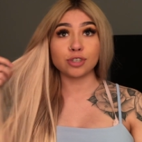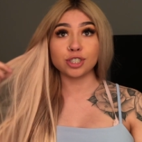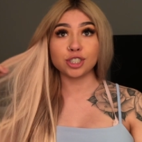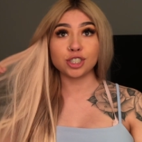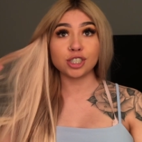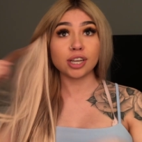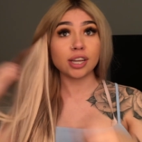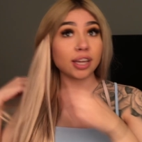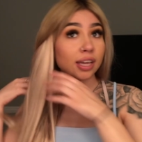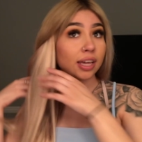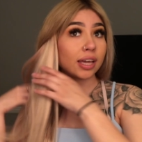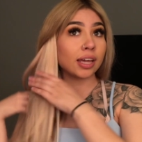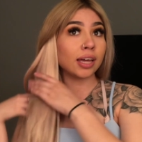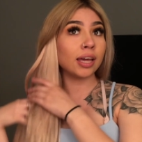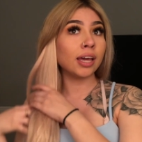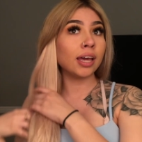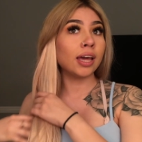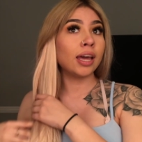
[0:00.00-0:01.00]
shit.
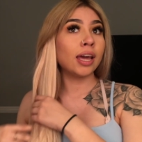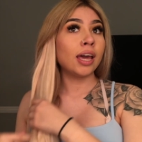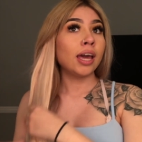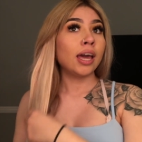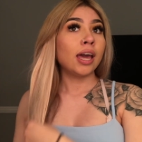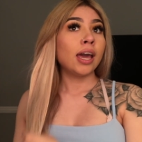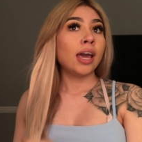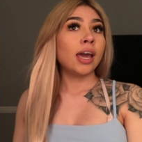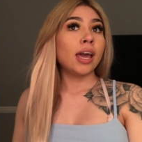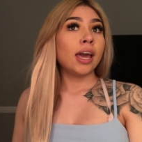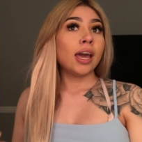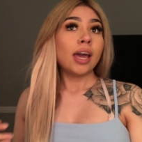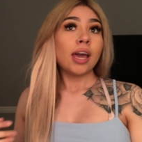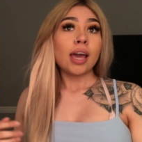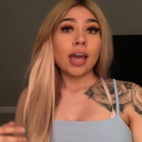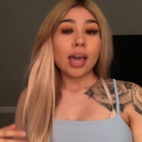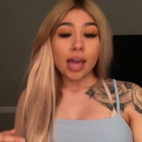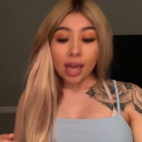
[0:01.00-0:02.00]

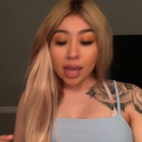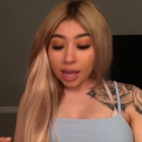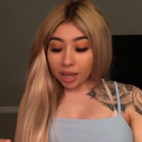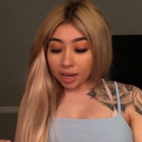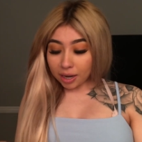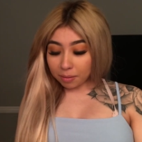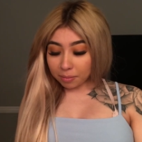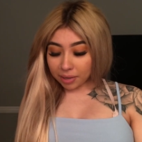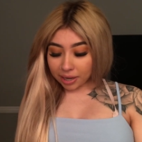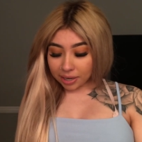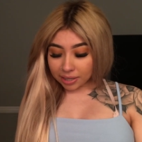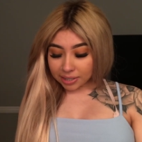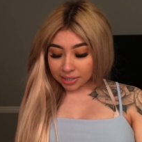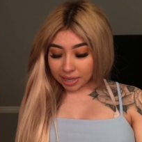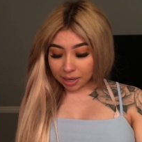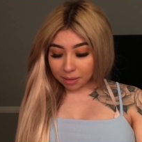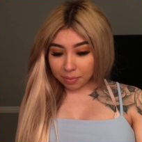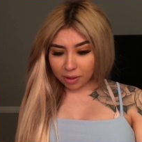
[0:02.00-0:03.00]
And I'm kind of
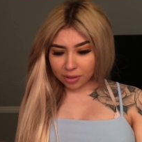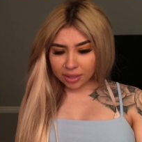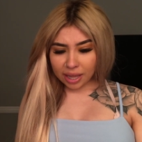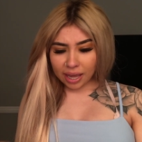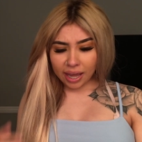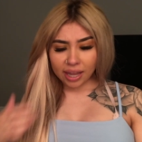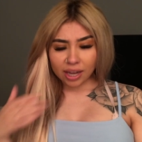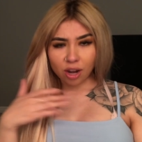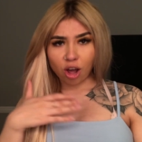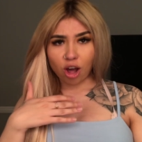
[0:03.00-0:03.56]
sad about that. And